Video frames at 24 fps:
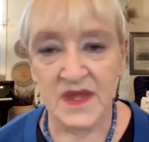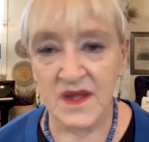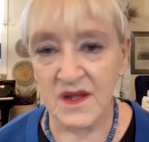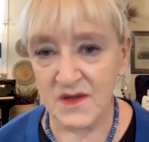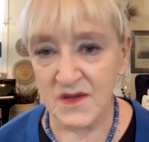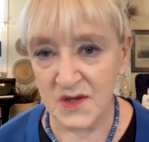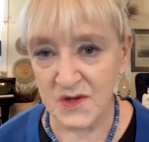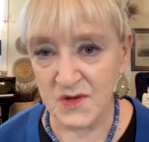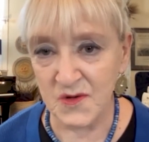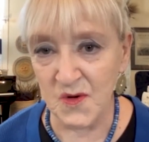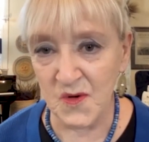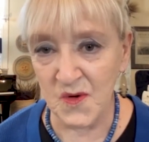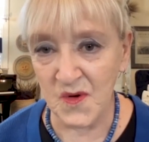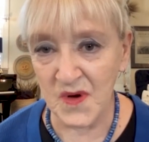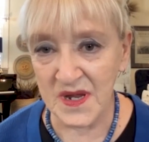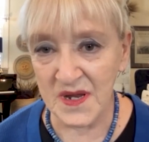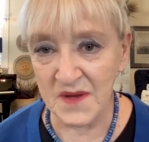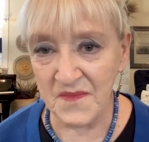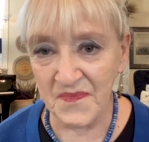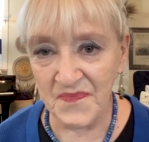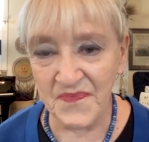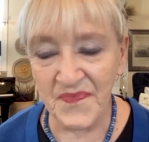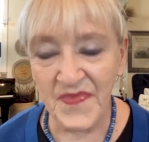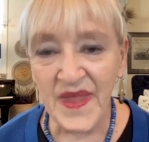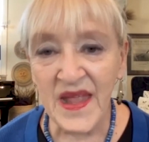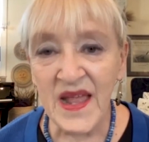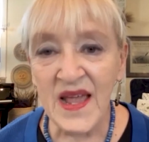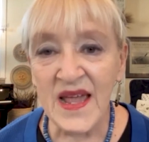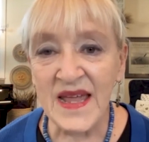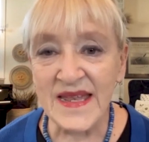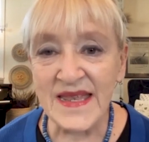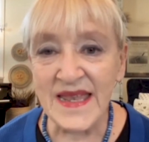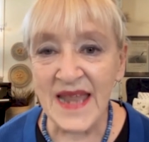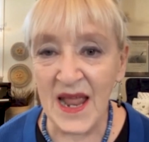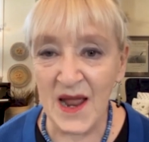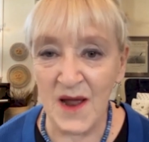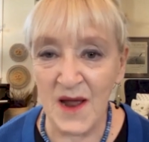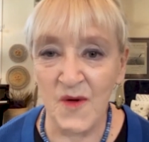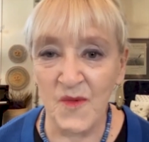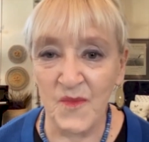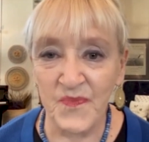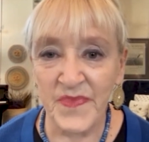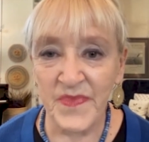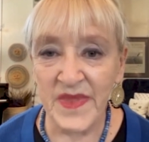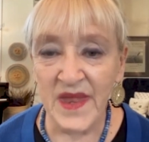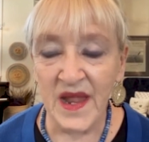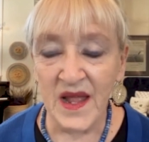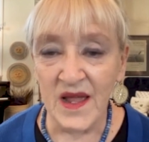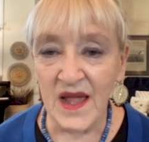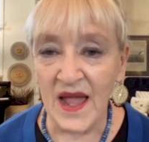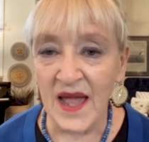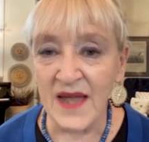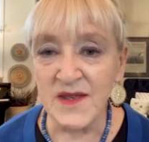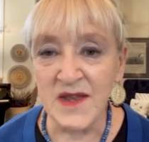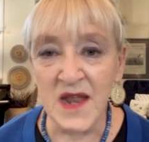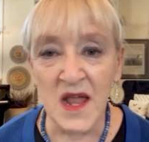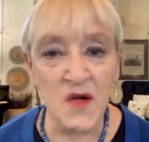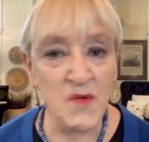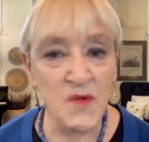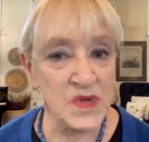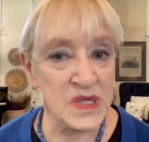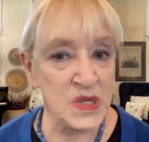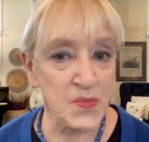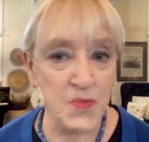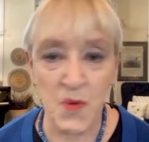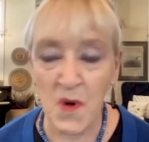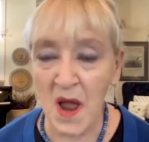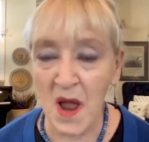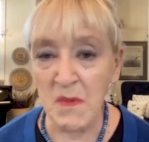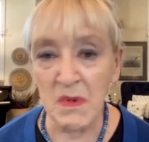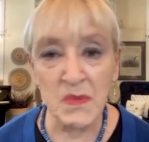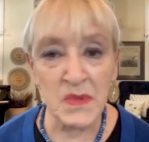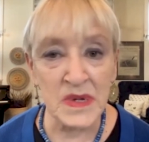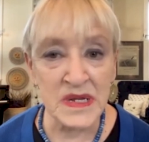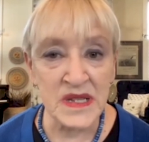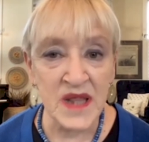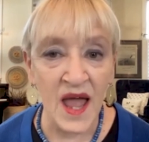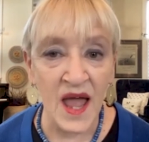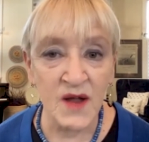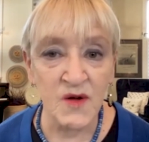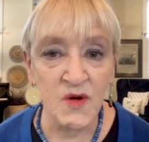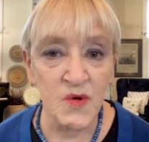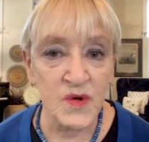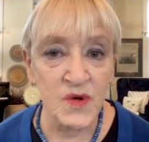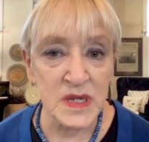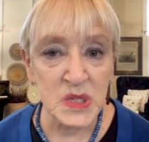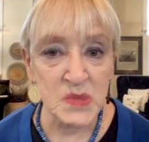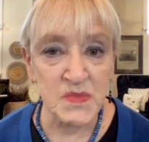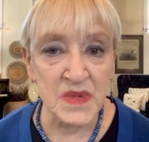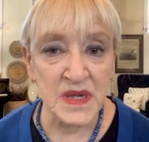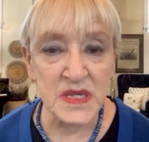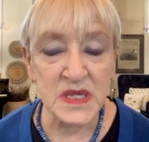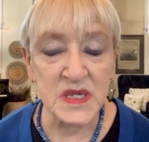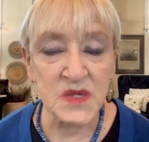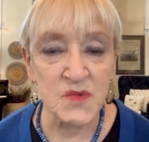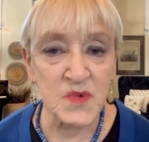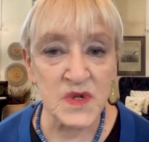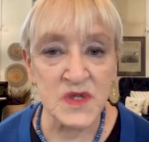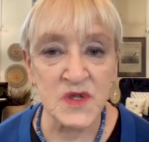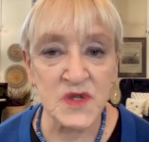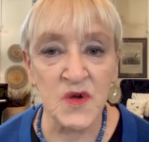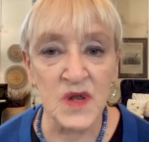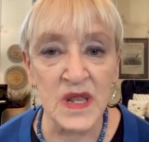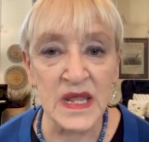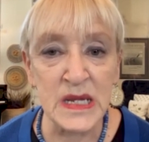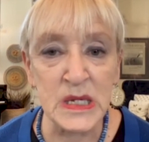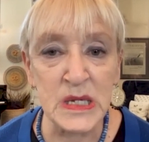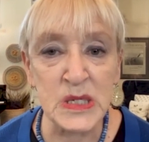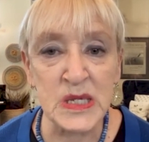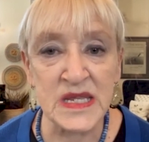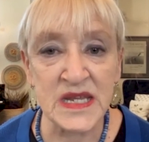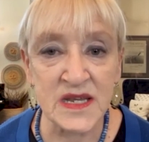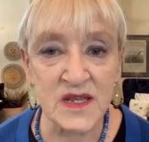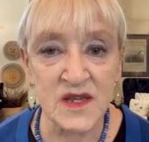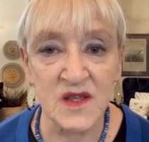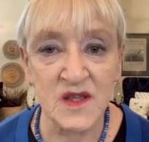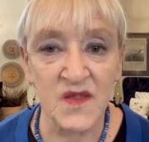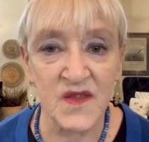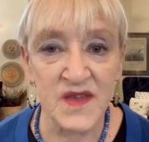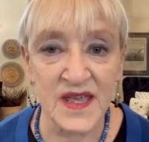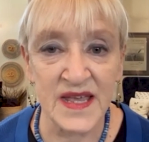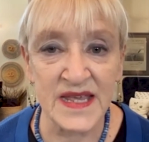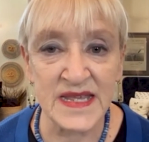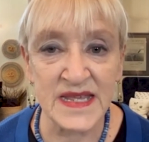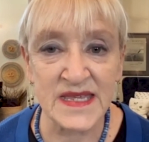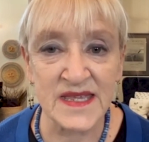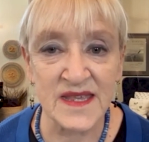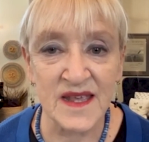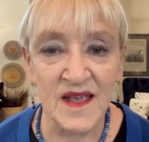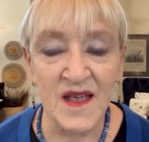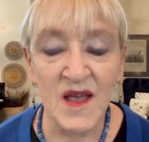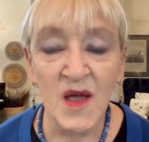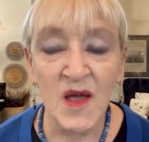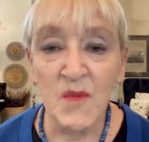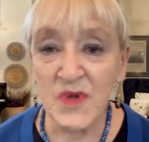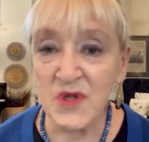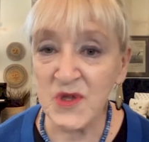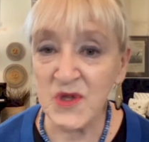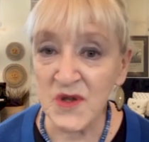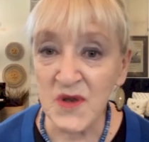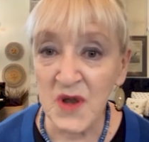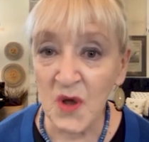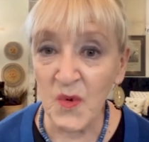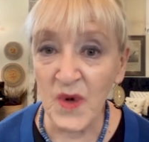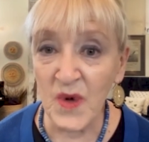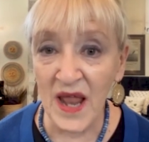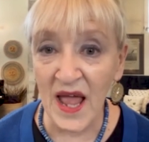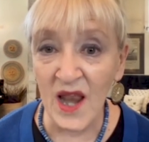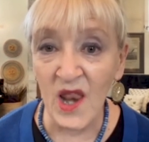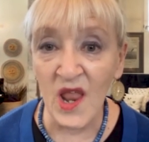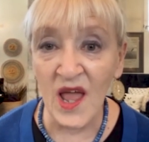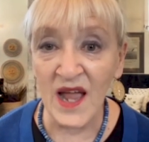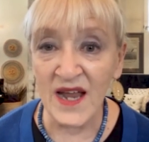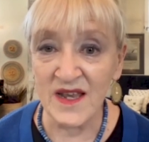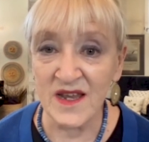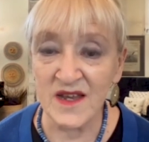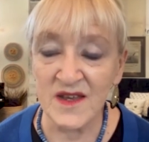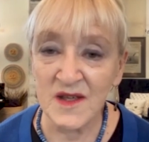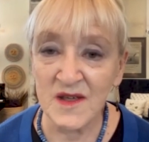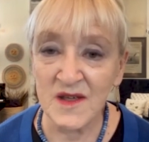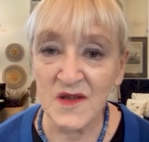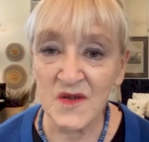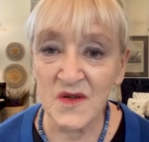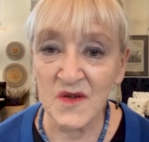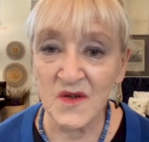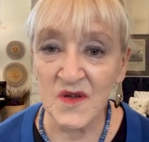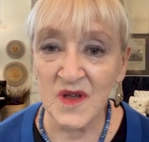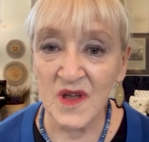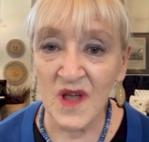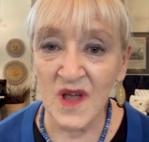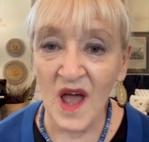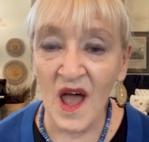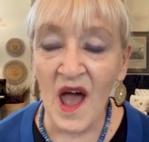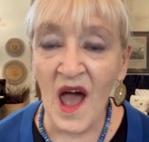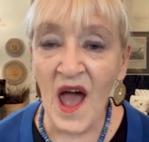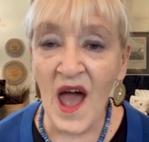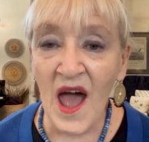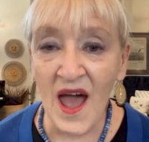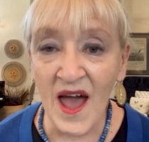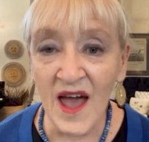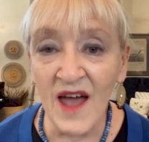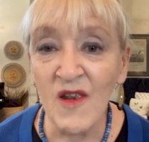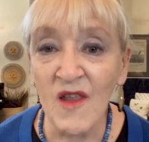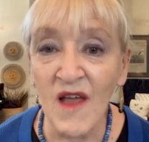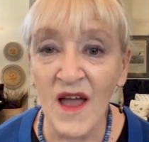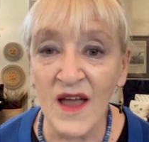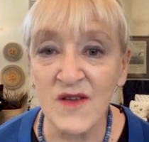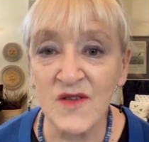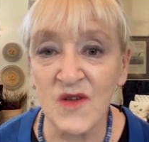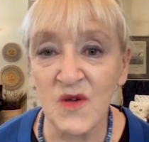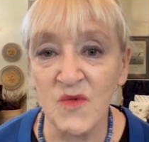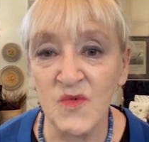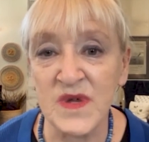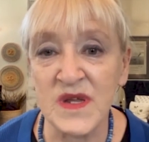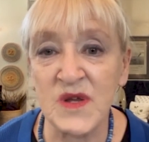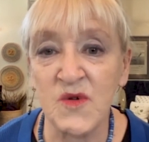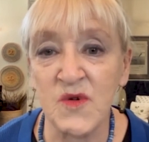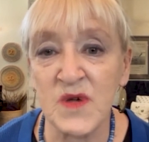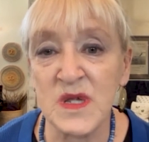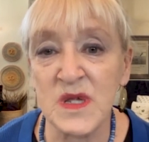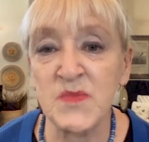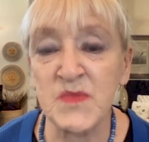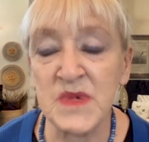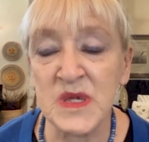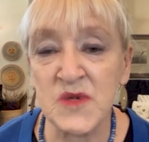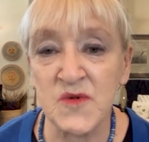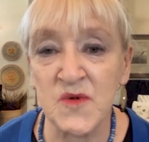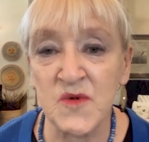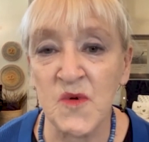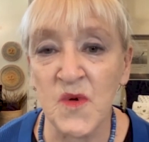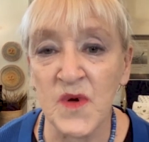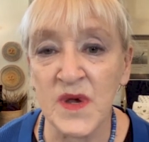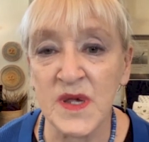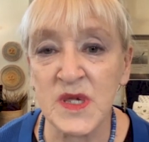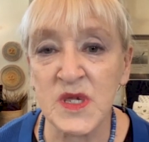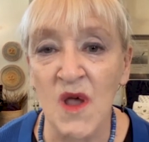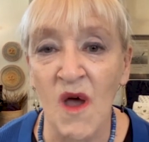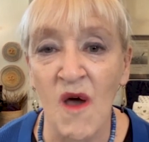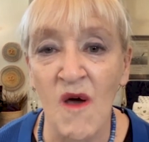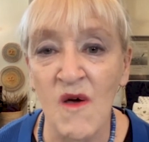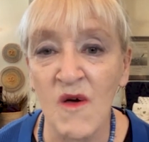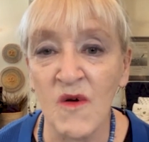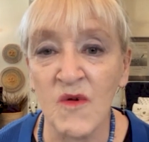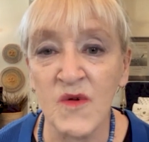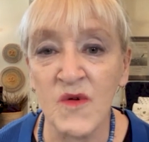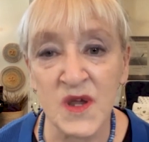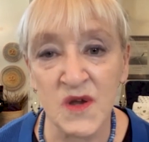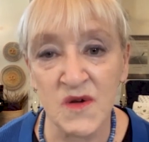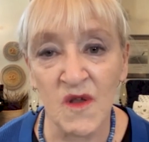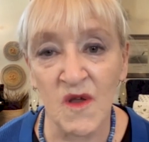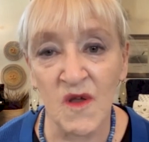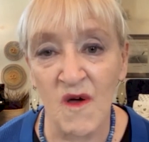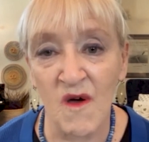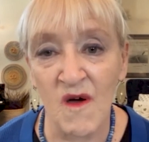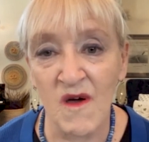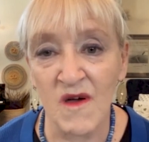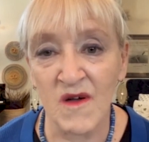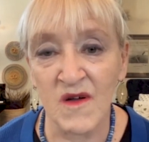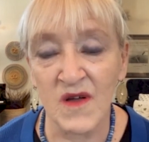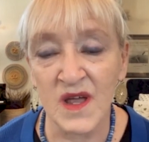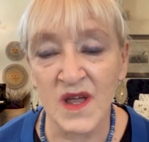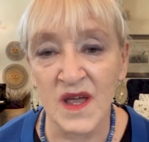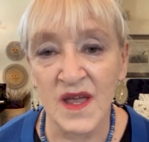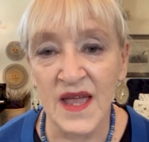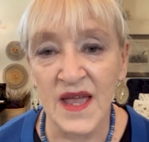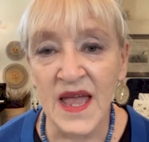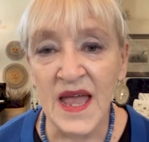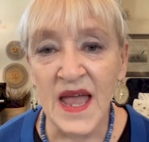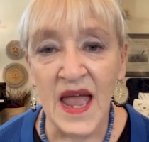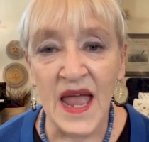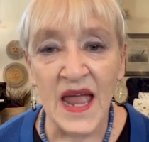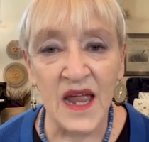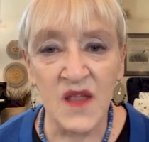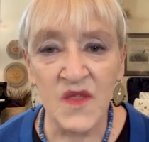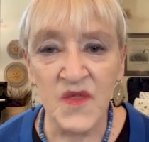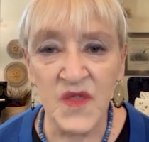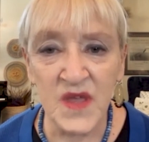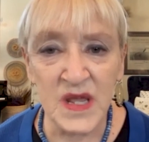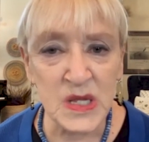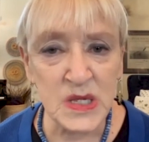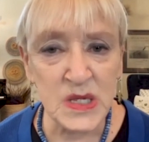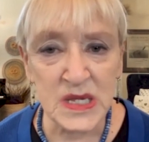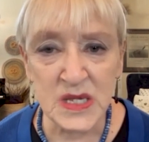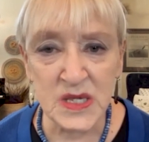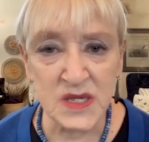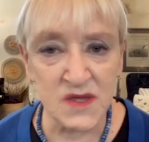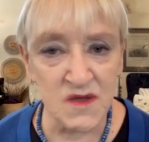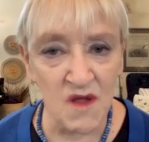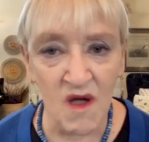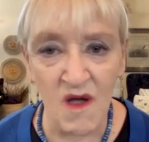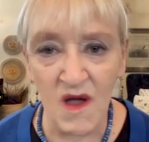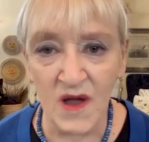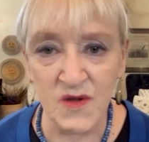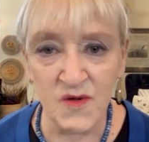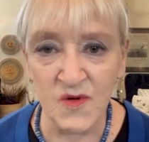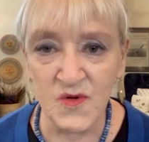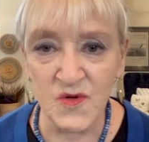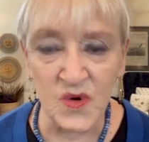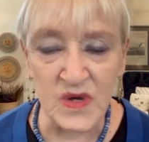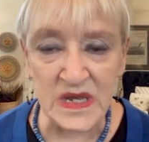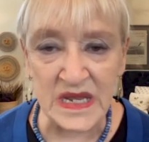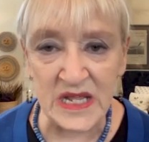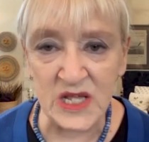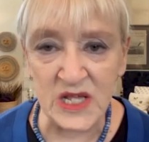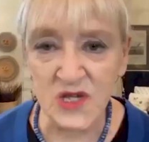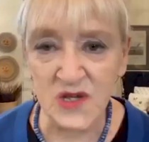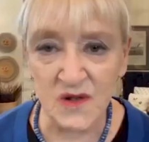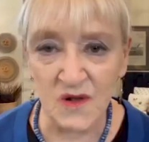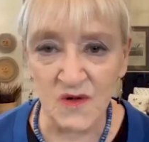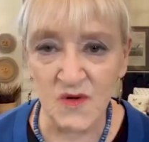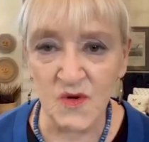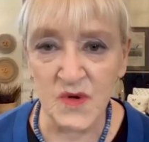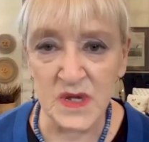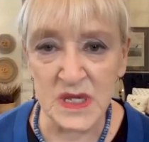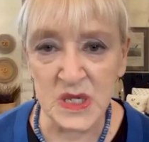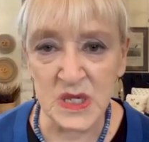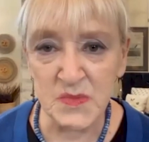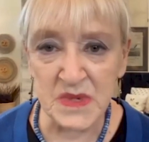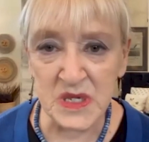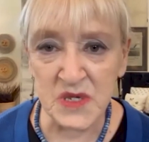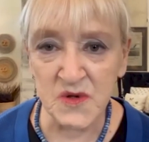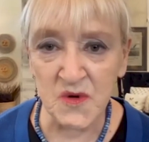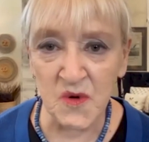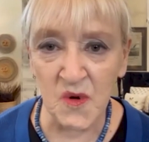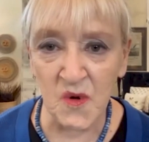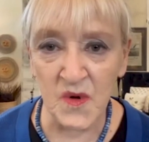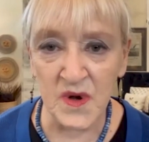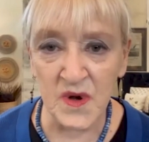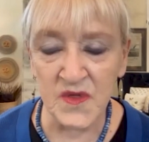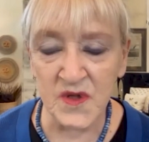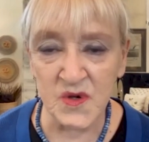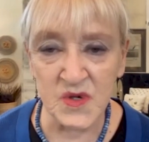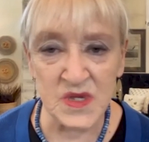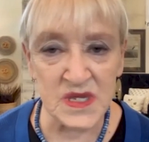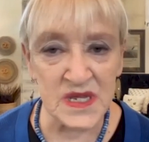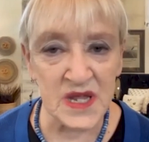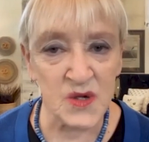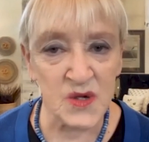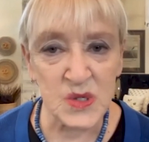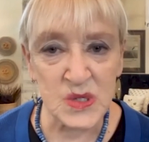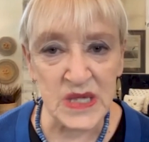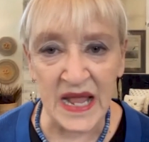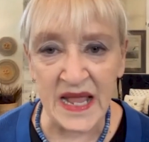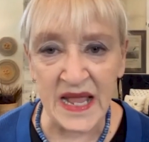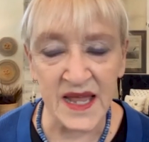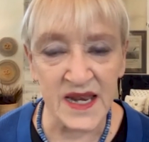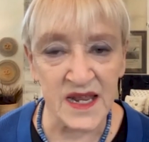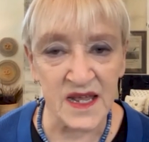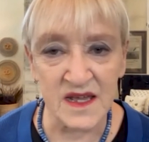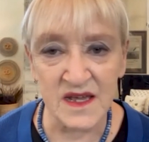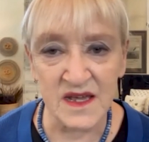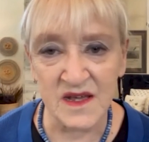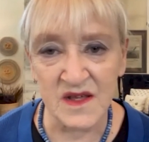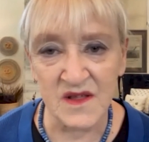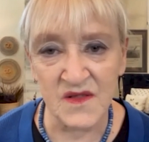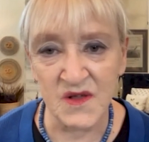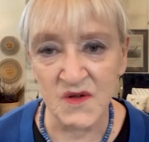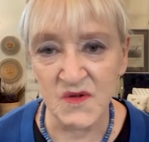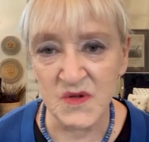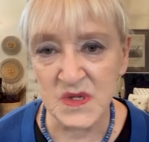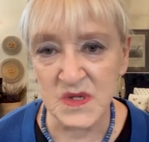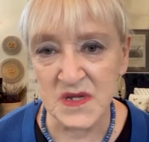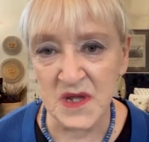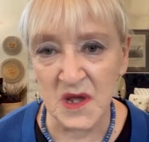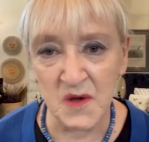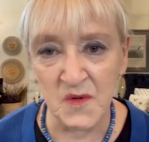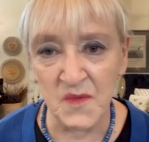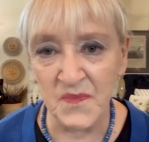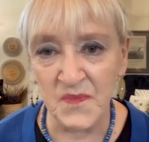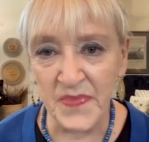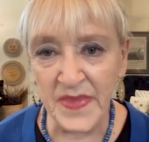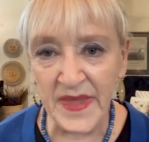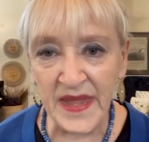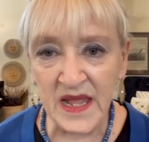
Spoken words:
story. Now, I know it's probably not Christmas when you're listening to this, but you know what I like to do? I like to read Christmas stories all year long. And this is not your traditional Christmas story. There's no Santa, there's no